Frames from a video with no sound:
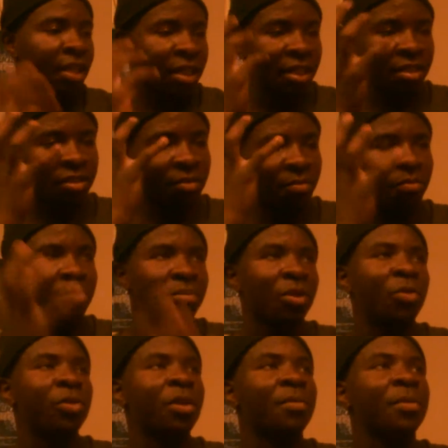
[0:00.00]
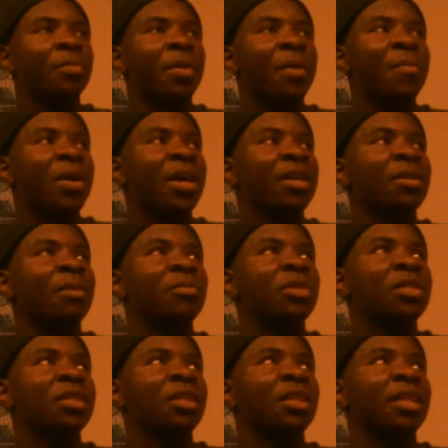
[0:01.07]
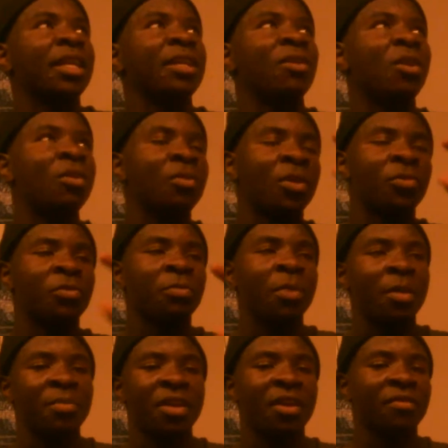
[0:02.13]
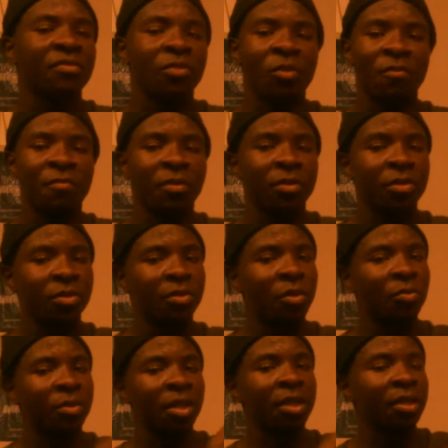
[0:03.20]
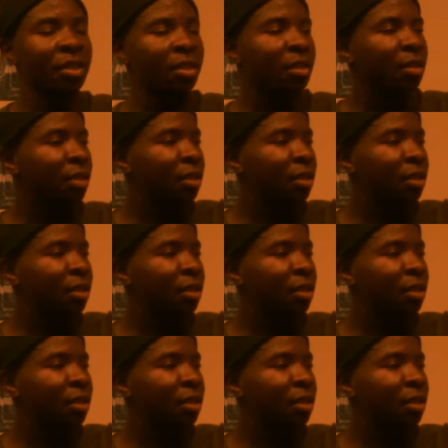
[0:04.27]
get some blown up in my mind, I'm just going to let it all out through my mouth. No filter, no nothing.